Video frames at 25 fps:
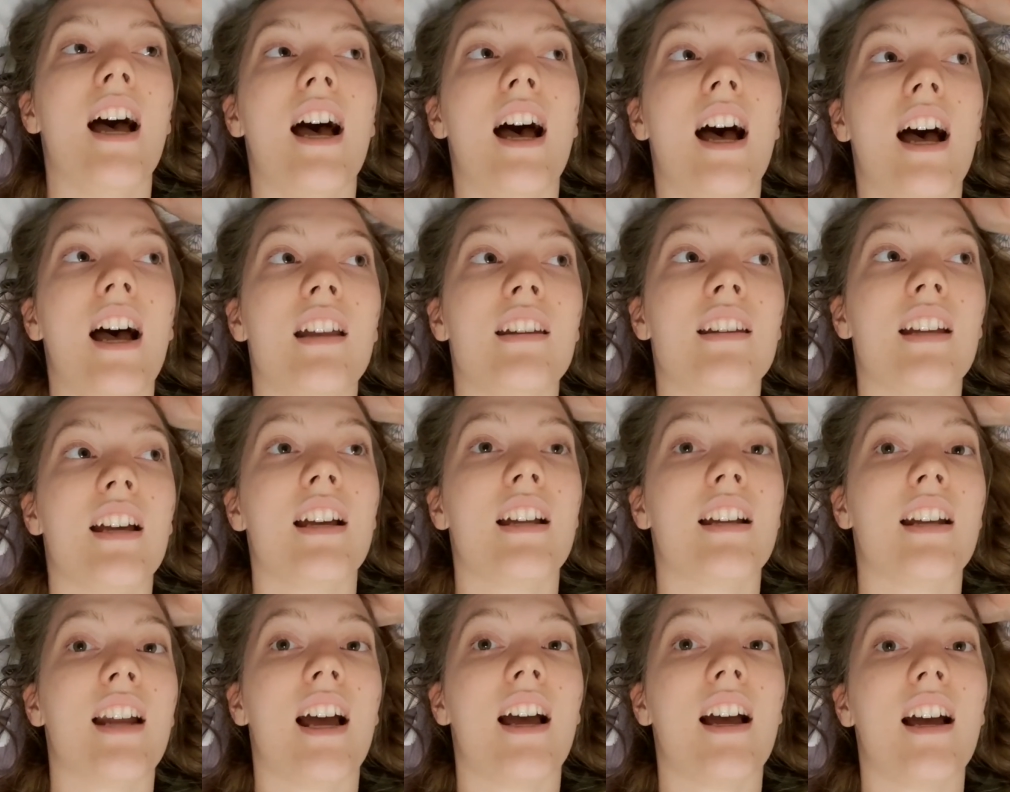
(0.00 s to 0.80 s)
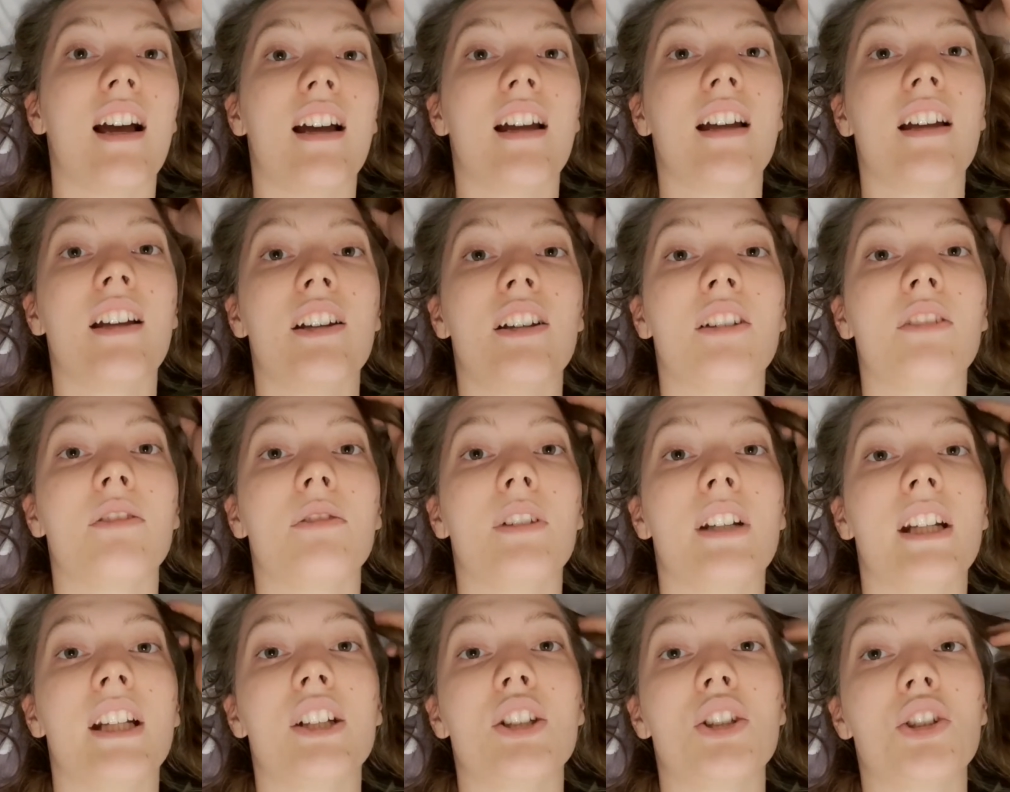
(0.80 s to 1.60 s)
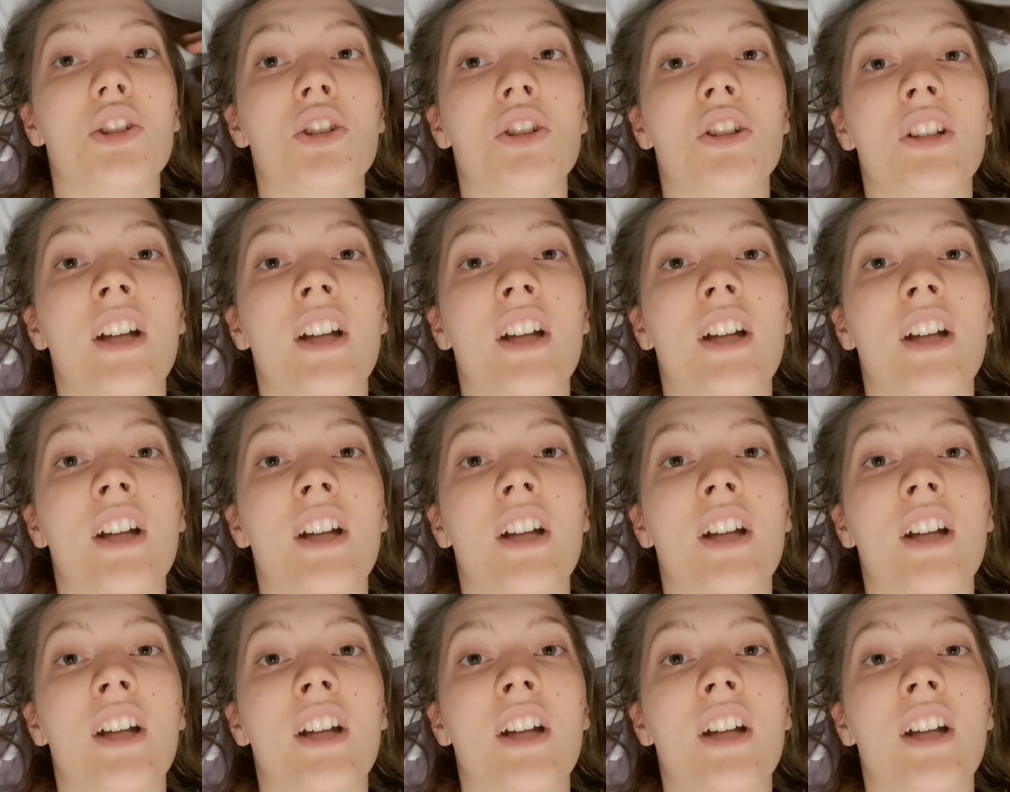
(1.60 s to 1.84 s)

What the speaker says: And then I finished